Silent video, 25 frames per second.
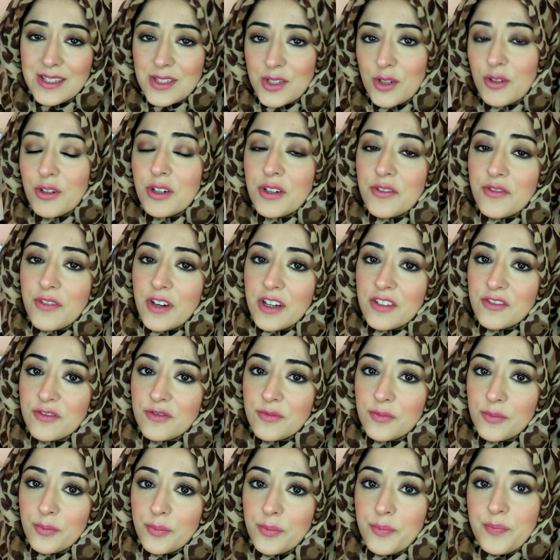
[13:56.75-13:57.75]
Sorry if I've
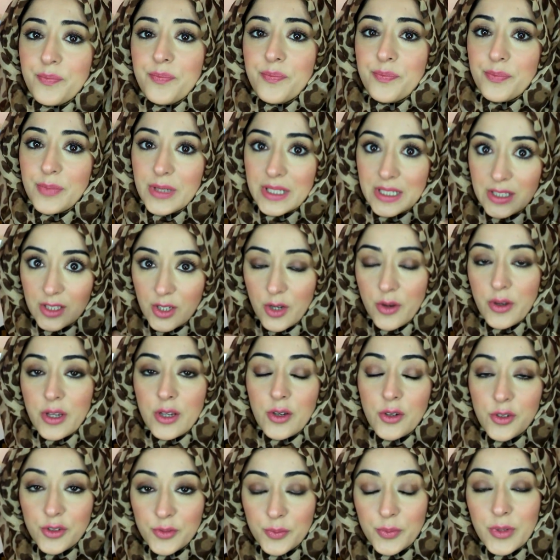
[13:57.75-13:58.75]
been going
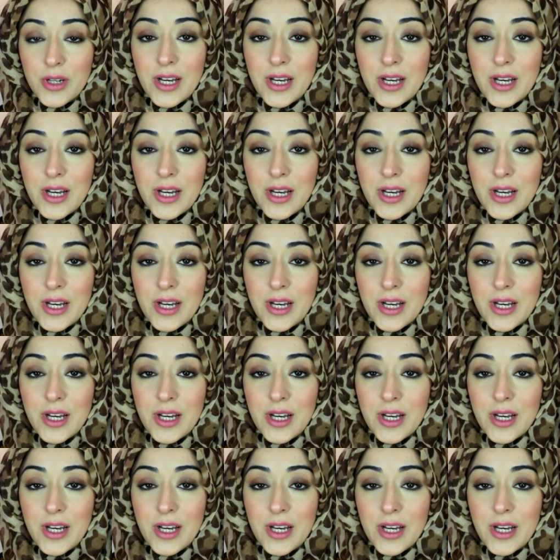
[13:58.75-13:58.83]
on,